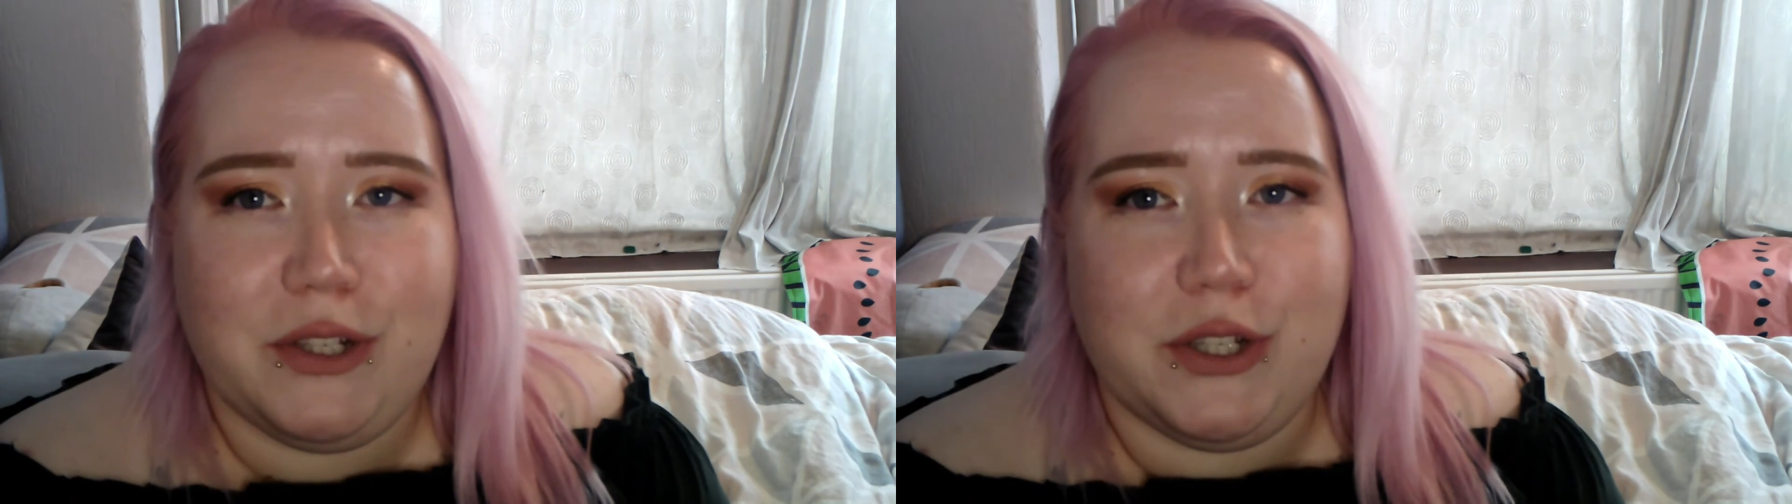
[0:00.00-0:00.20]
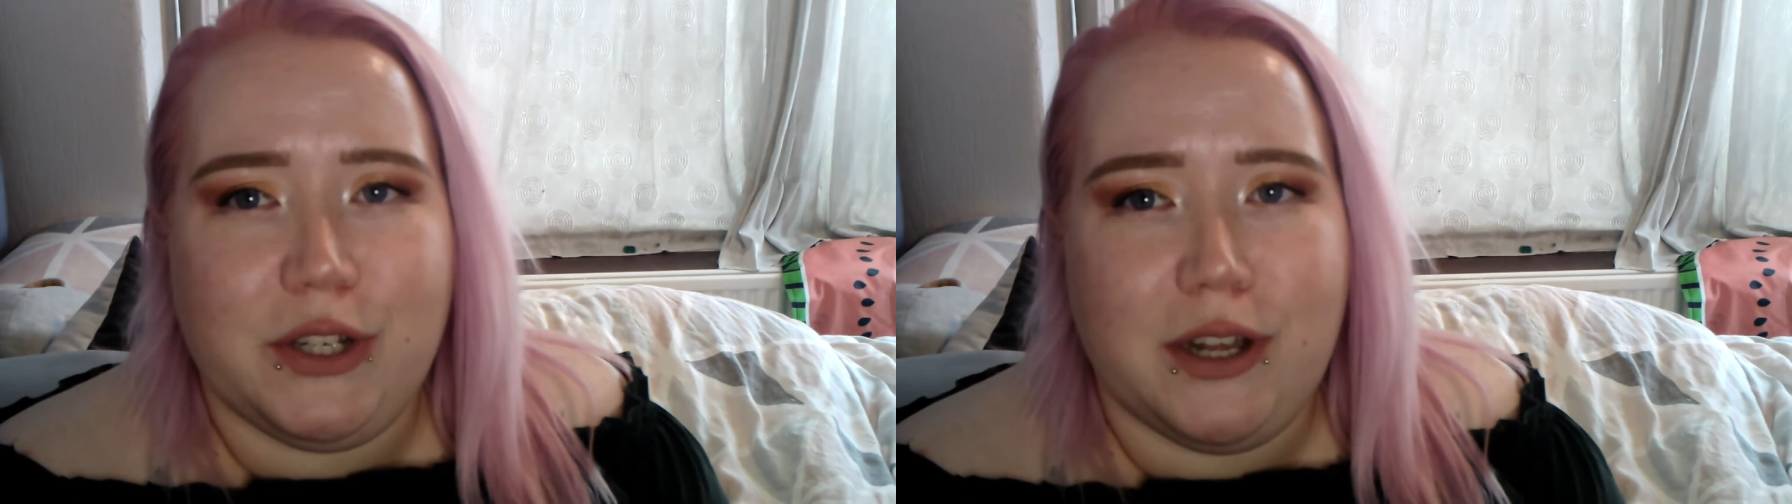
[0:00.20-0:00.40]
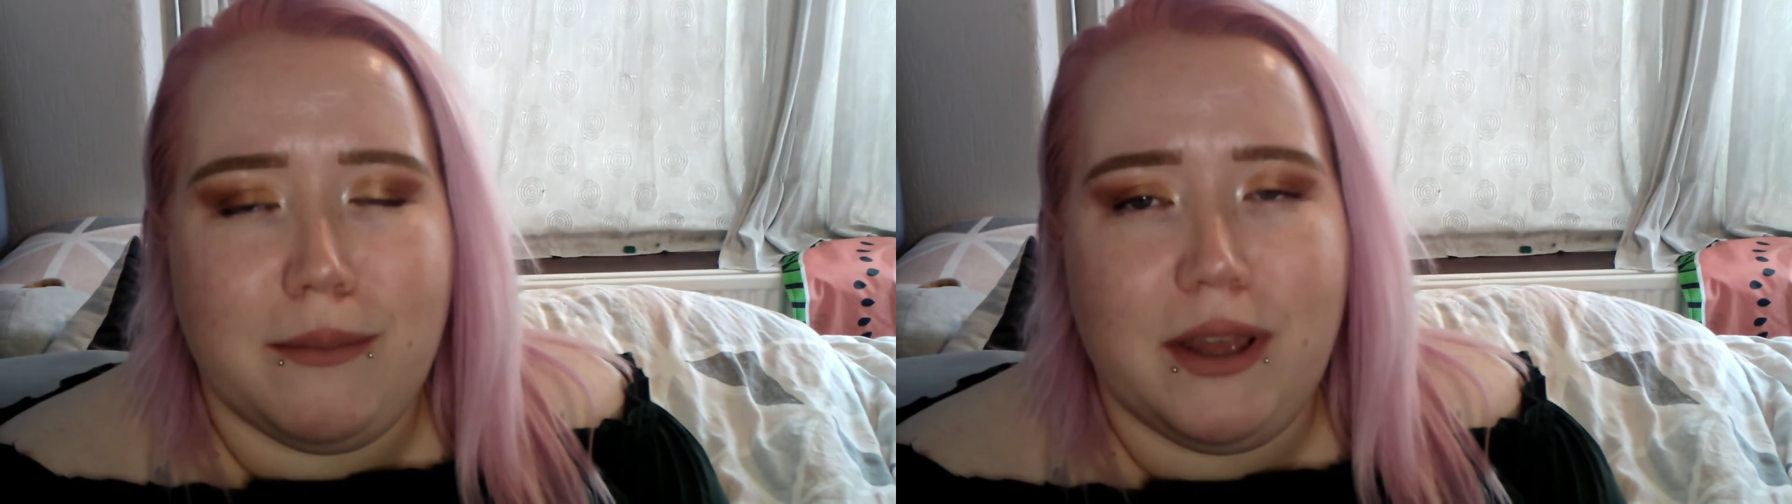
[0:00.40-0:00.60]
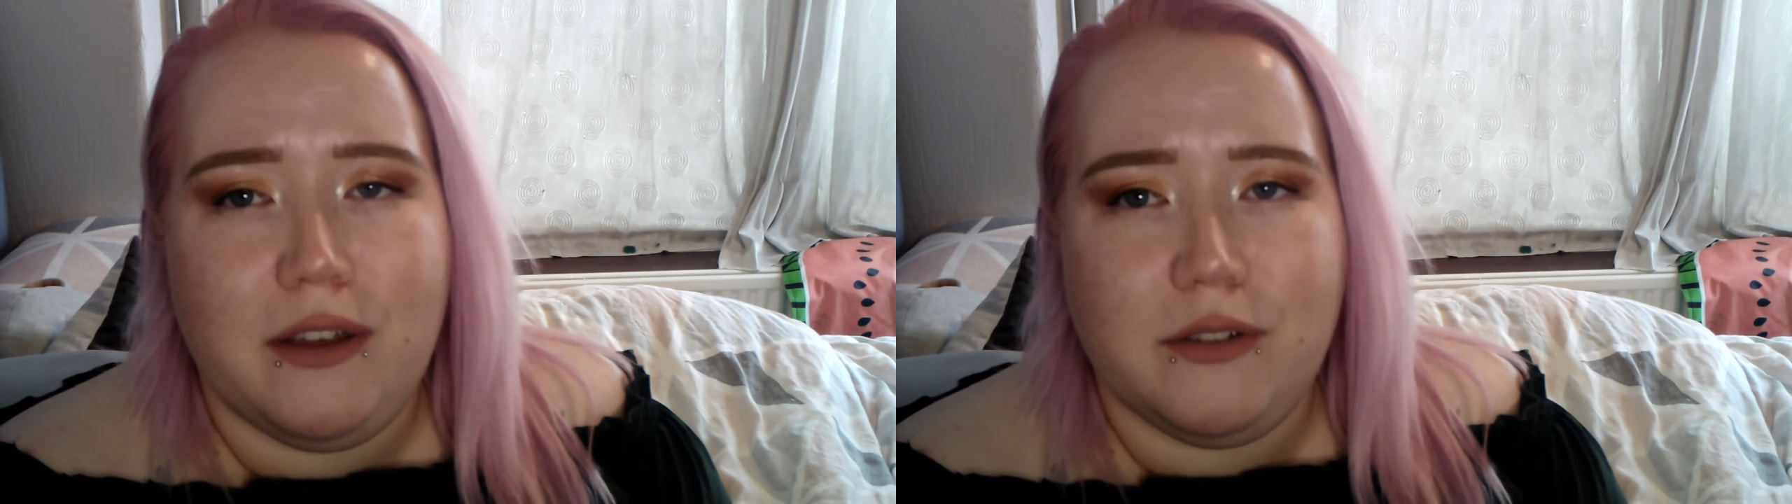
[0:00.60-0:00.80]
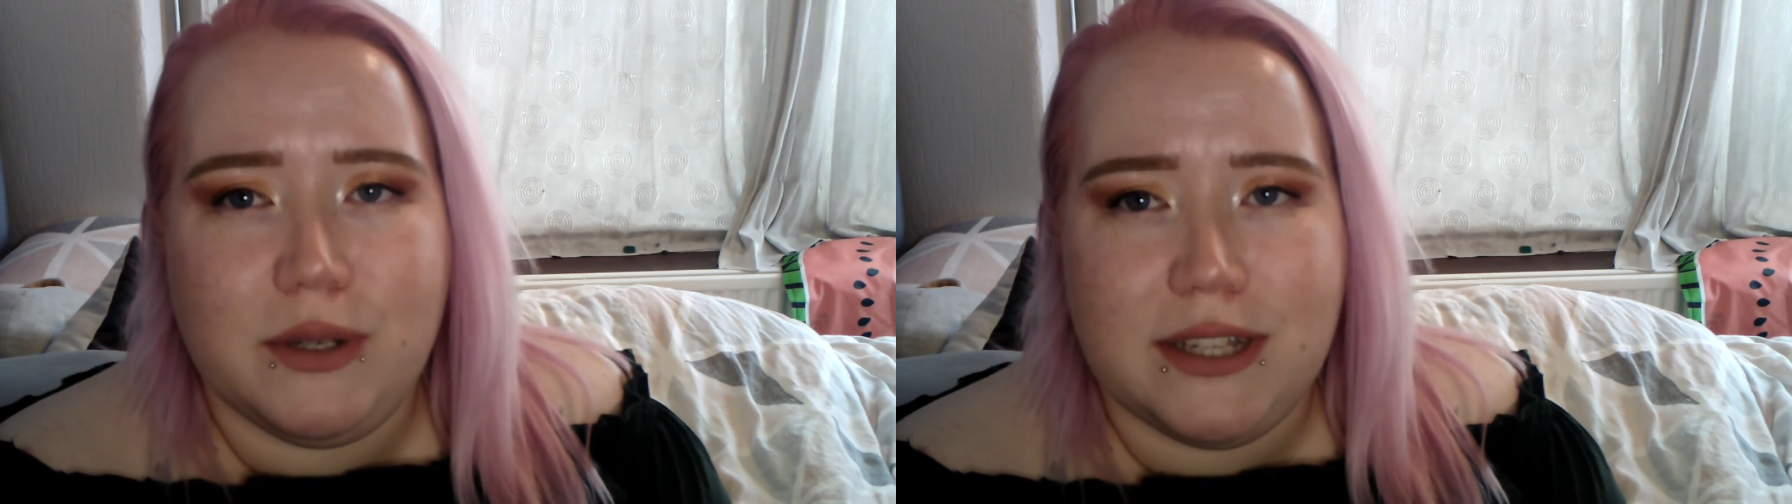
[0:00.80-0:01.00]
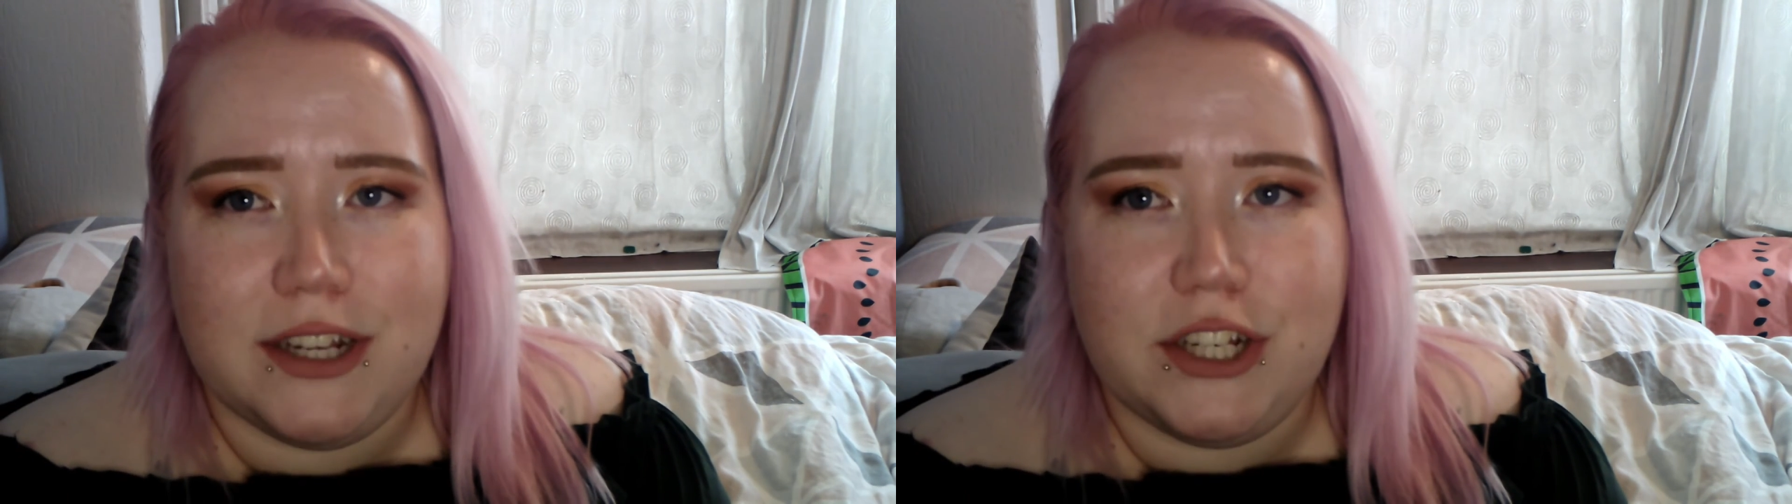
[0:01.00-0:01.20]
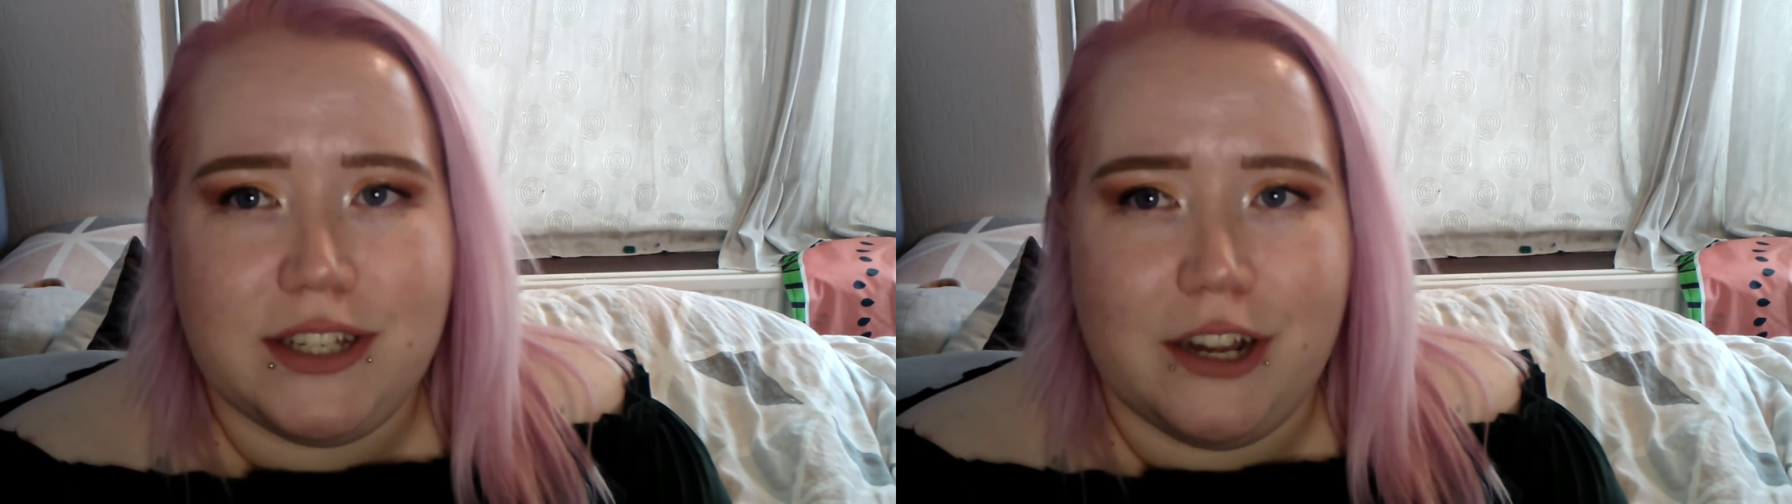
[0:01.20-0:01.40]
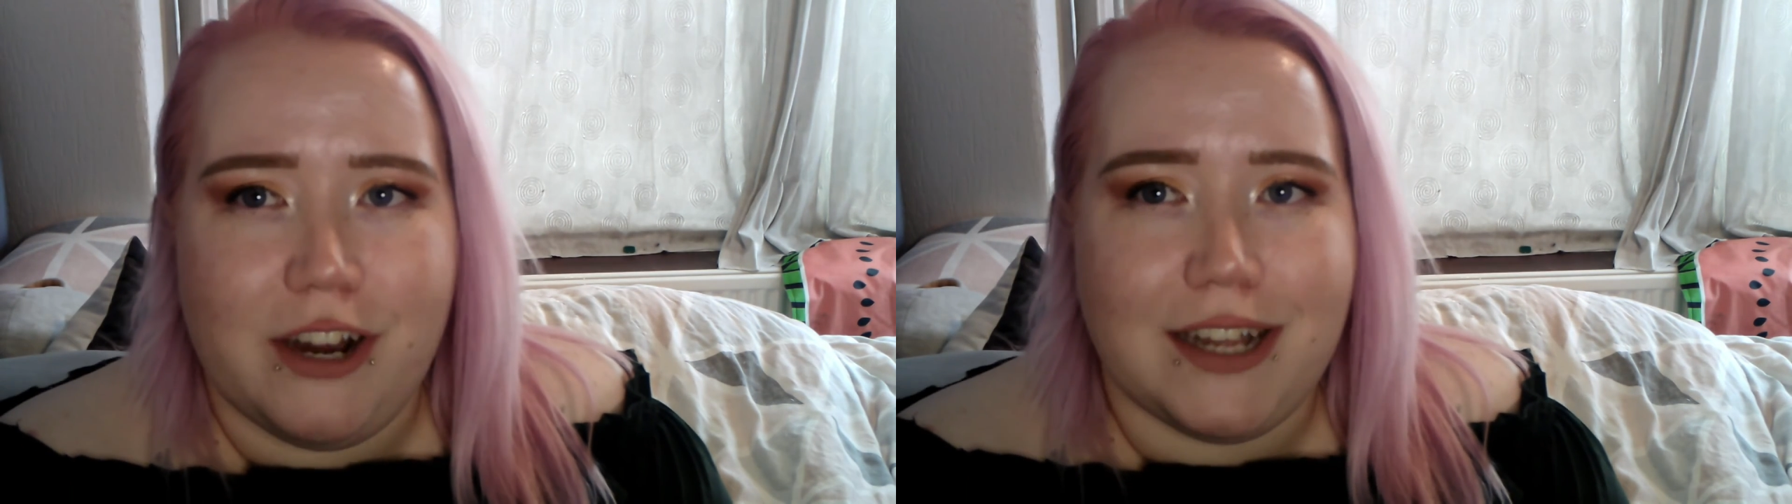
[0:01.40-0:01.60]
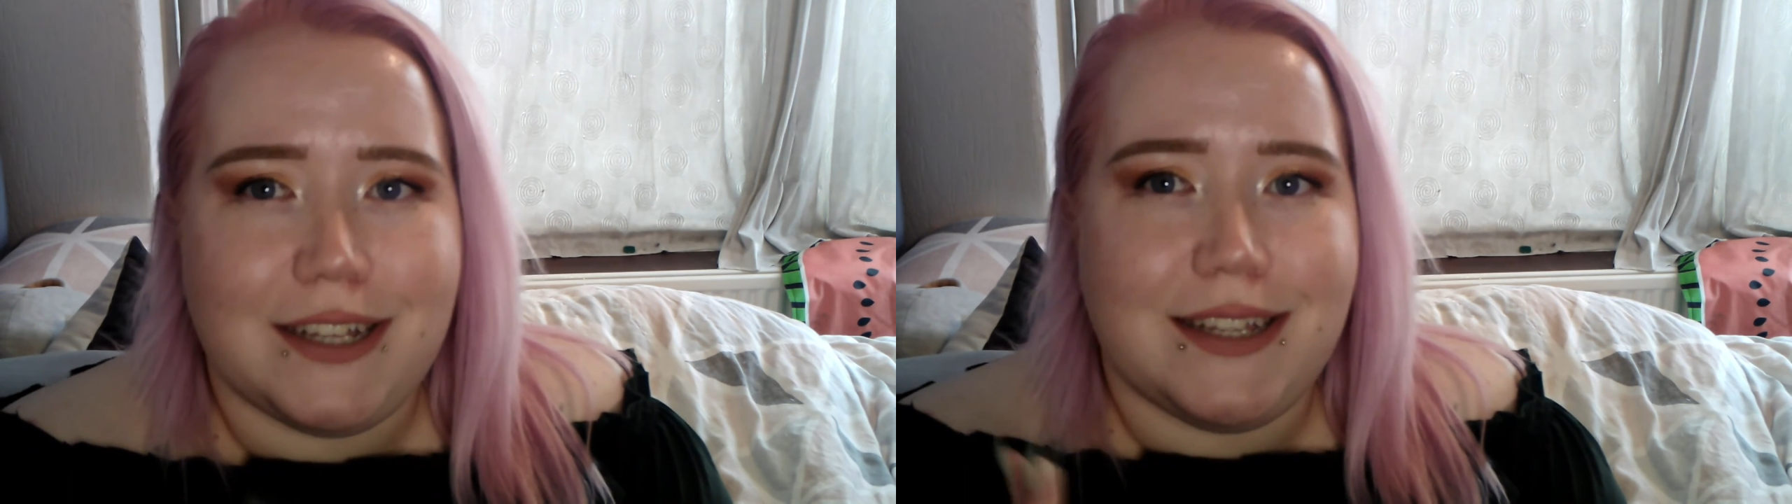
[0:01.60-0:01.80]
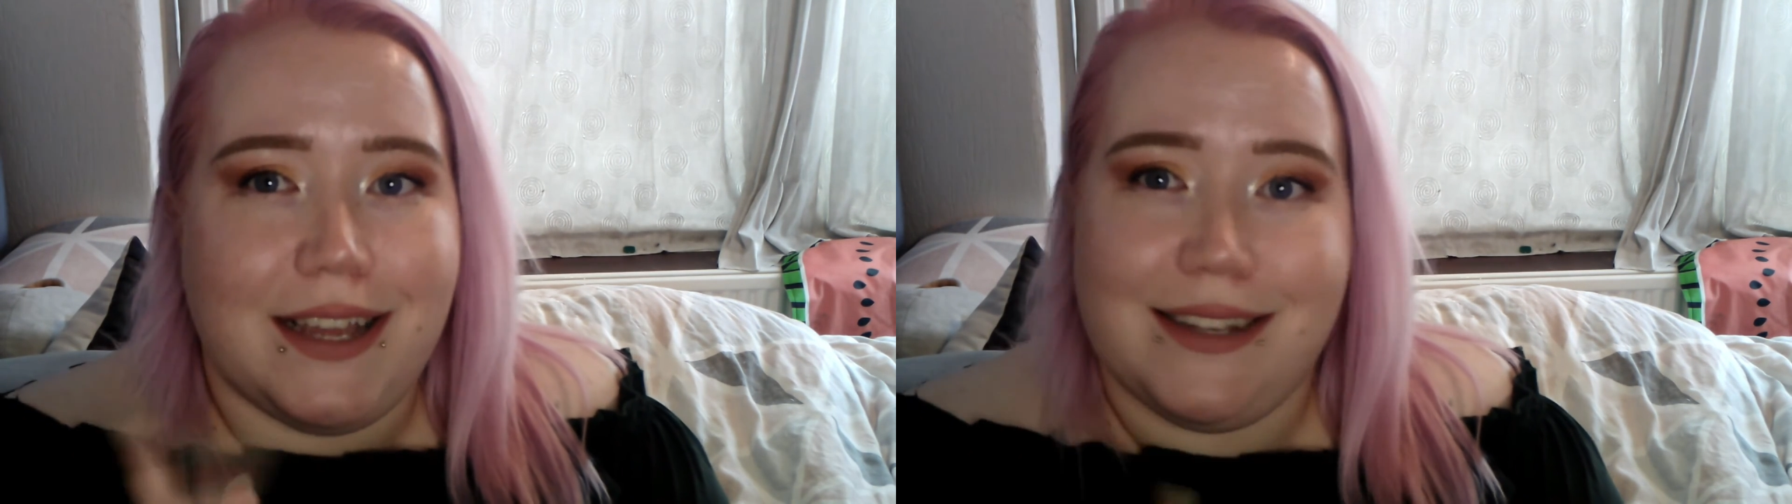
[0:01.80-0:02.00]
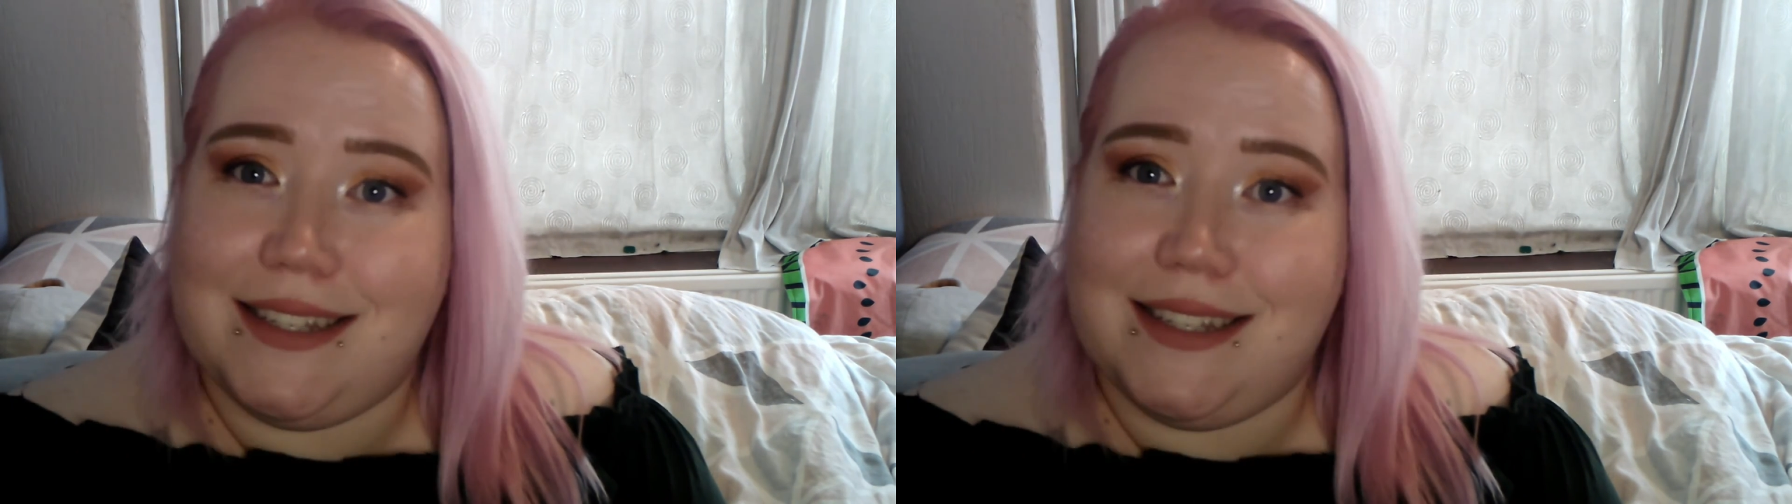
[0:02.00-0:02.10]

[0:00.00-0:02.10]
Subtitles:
patreon.com/SarahX.